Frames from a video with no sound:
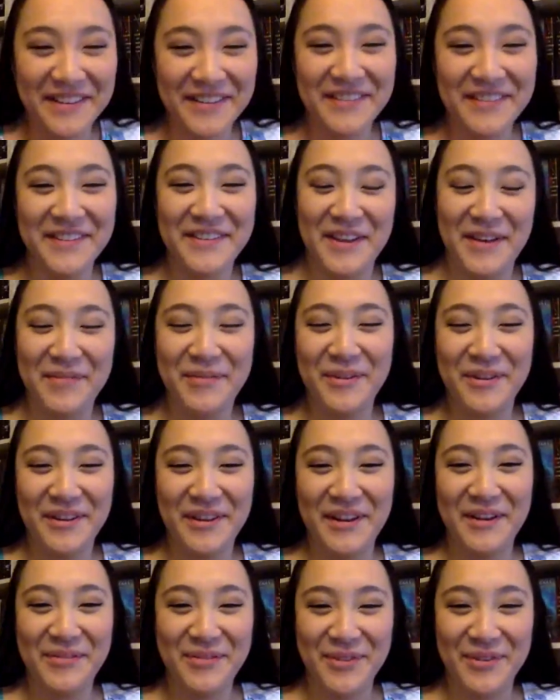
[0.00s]
this is every
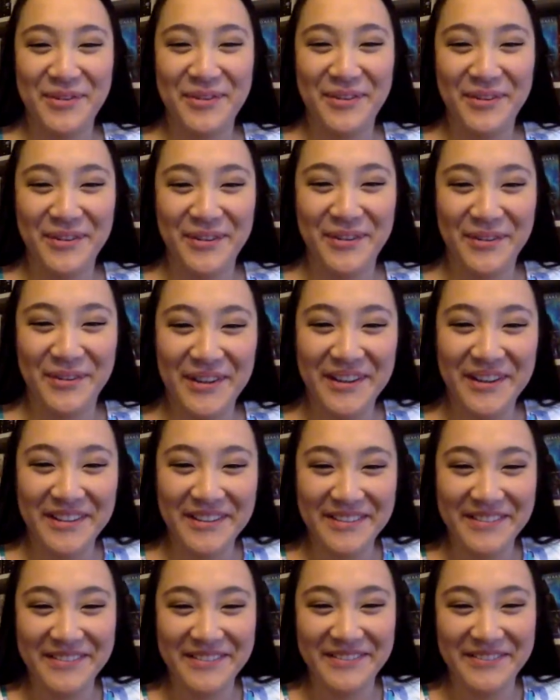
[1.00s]
live show, Chloe.
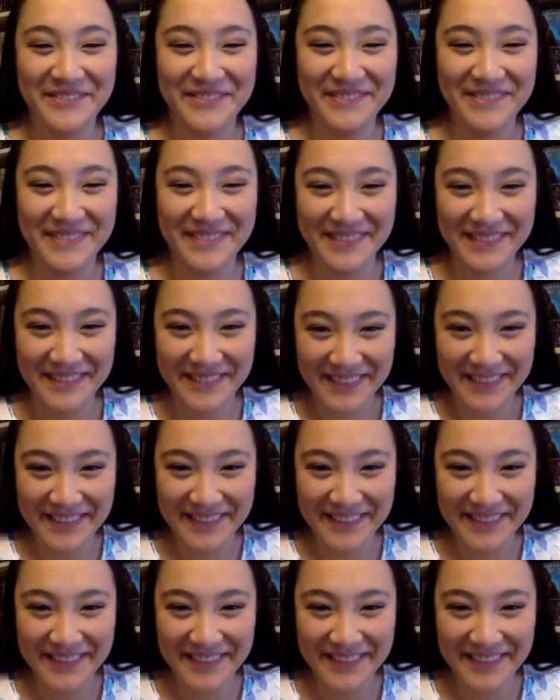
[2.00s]
I